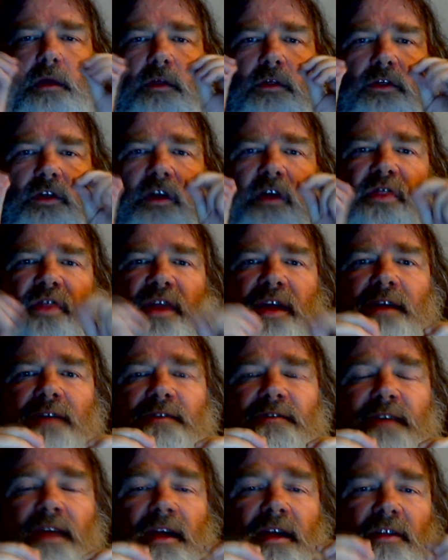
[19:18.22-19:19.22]
The
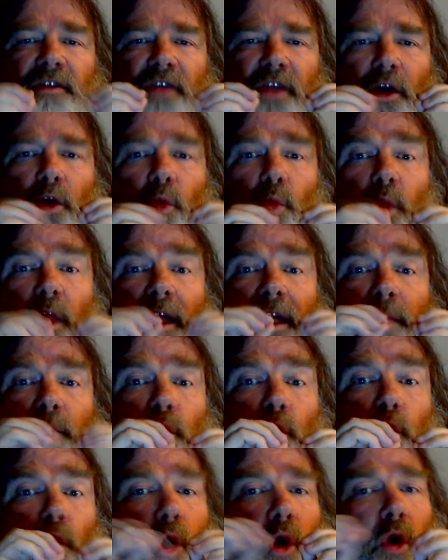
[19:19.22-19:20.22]
things they'll
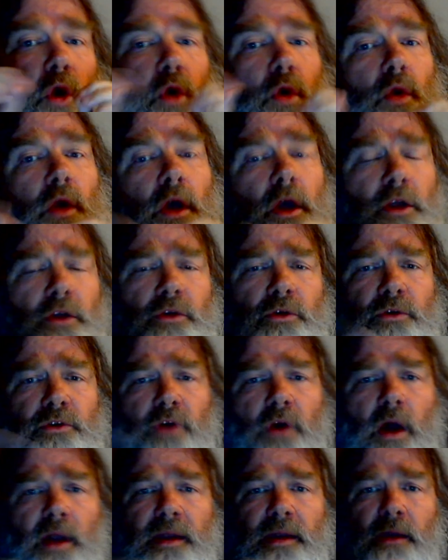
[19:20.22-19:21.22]
label, oh, you're
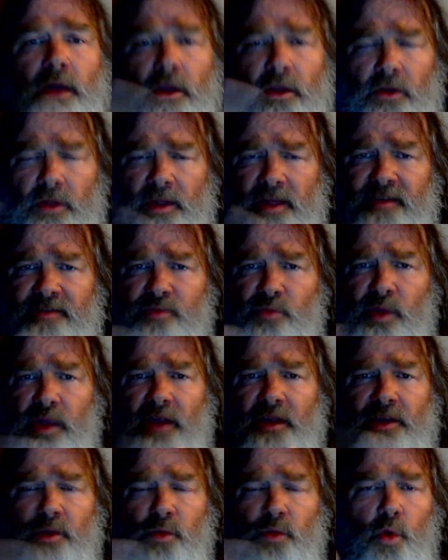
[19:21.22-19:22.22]
talking
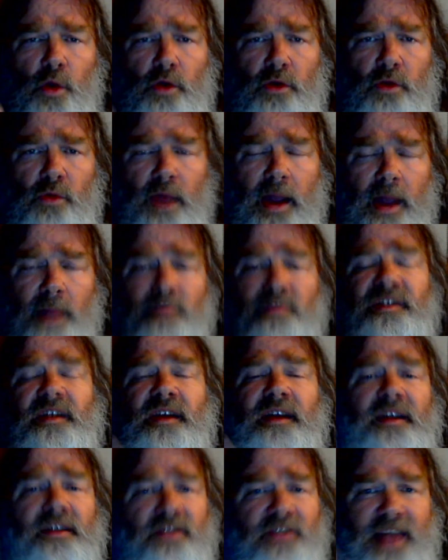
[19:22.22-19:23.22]
Israeli war crimes?
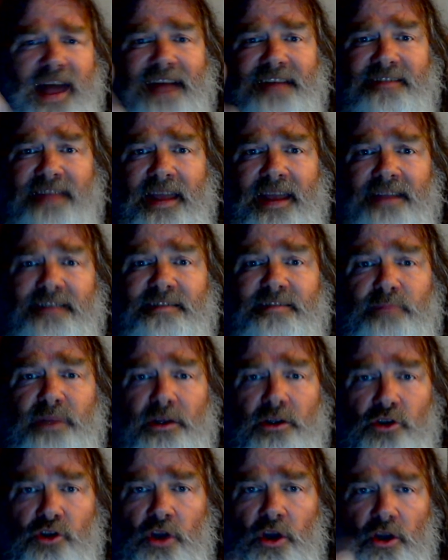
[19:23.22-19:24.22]
That's hate
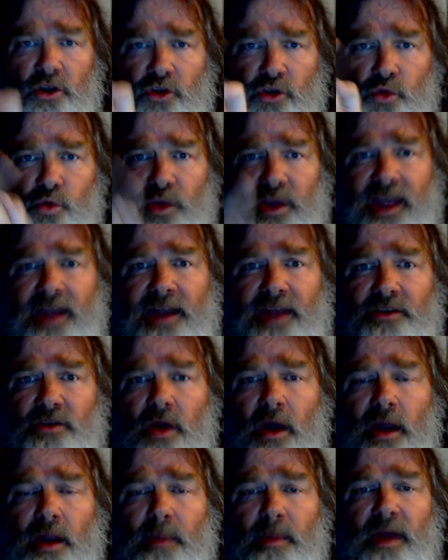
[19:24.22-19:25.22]
speech. You can't
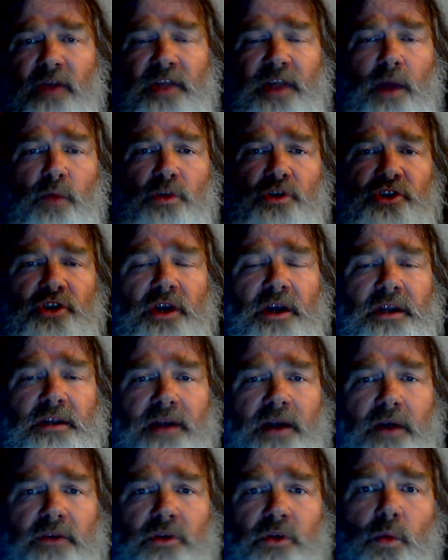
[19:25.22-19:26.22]
talk about that. We're shutting
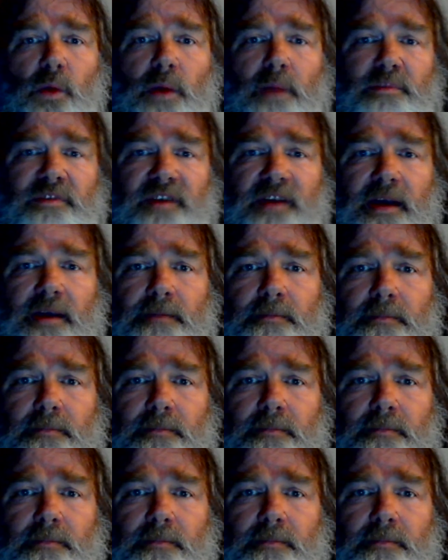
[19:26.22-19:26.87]
down your website.